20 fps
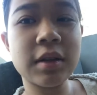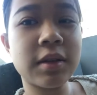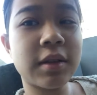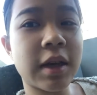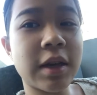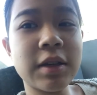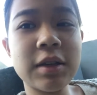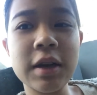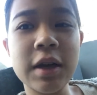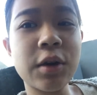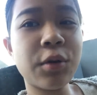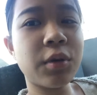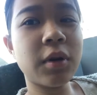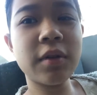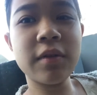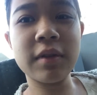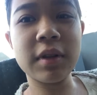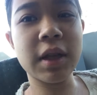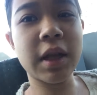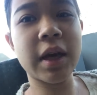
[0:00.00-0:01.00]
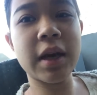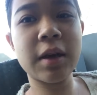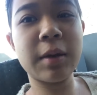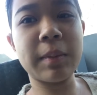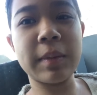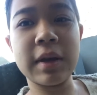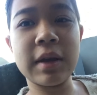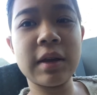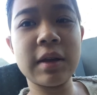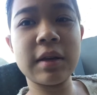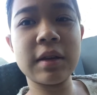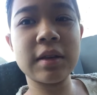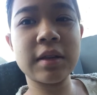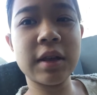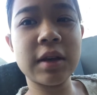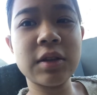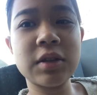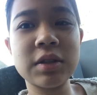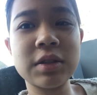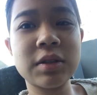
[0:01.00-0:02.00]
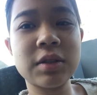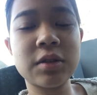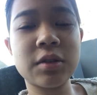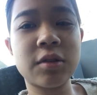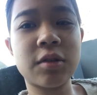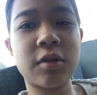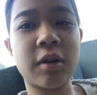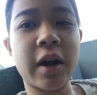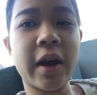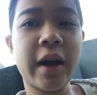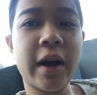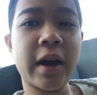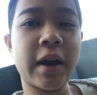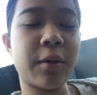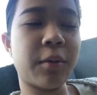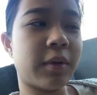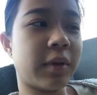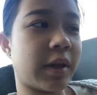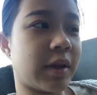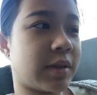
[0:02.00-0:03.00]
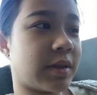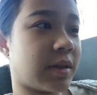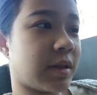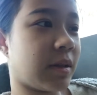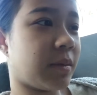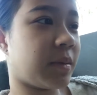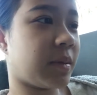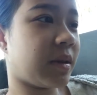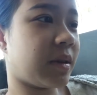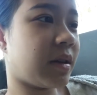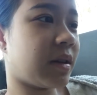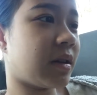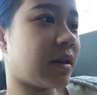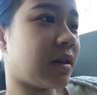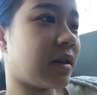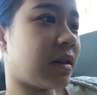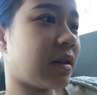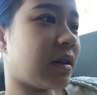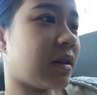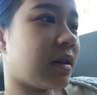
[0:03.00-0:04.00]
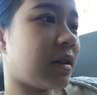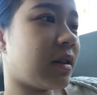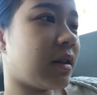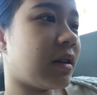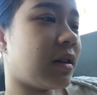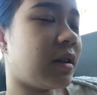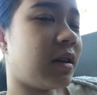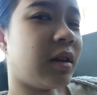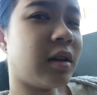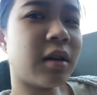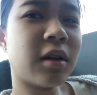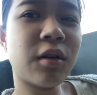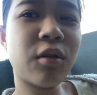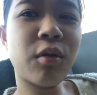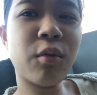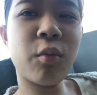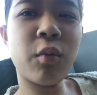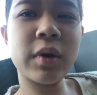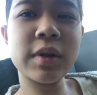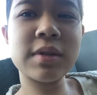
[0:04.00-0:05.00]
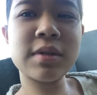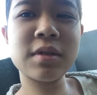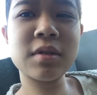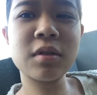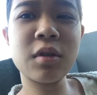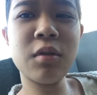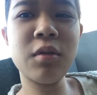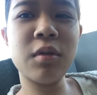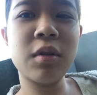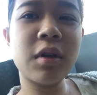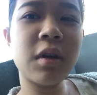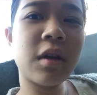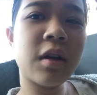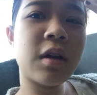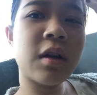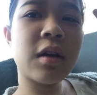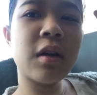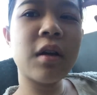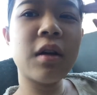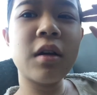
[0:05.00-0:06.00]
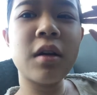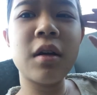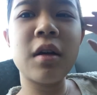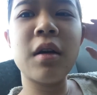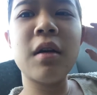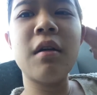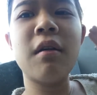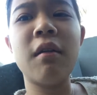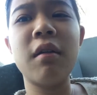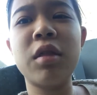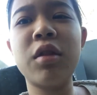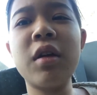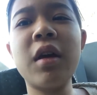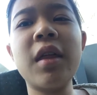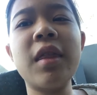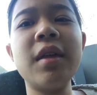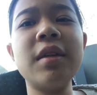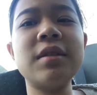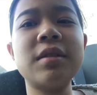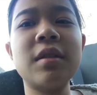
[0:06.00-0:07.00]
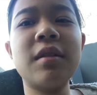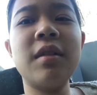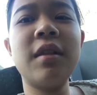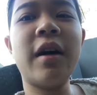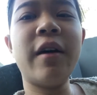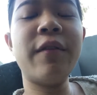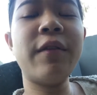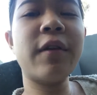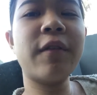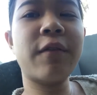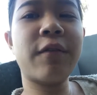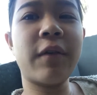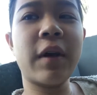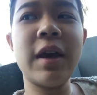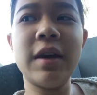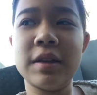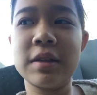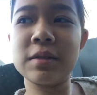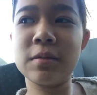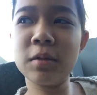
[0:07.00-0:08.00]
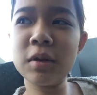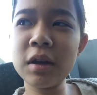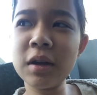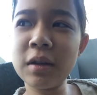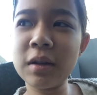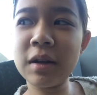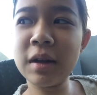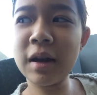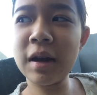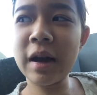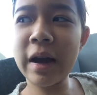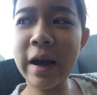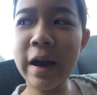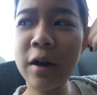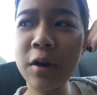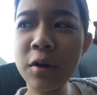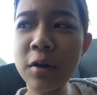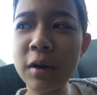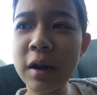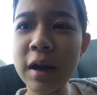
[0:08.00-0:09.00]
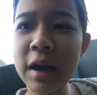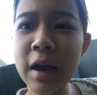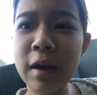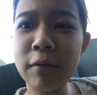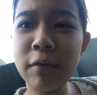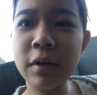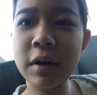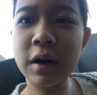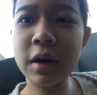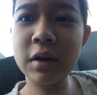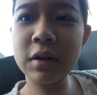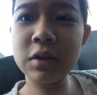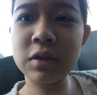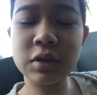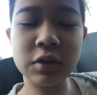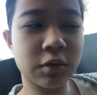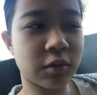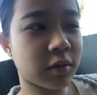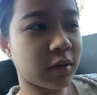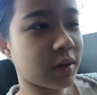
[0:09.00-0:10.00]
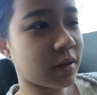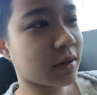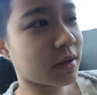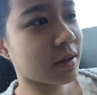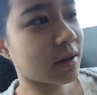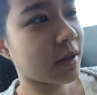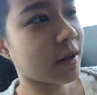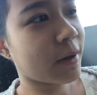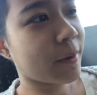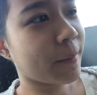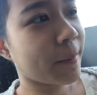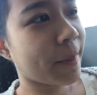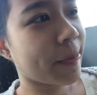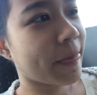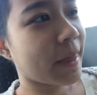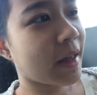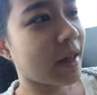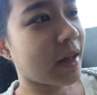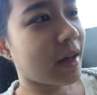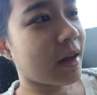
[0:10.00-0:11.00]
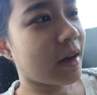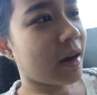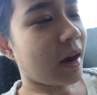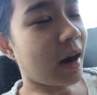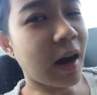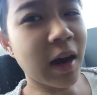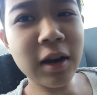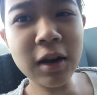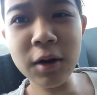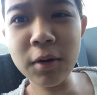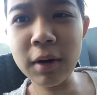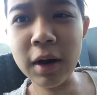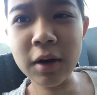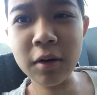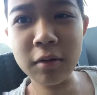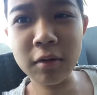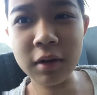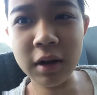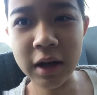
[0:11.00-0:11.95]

they don't even like me. They just cry when they see me. You know what's so? Look at this loving face. Look at, how could I ever hurt you? I know I don't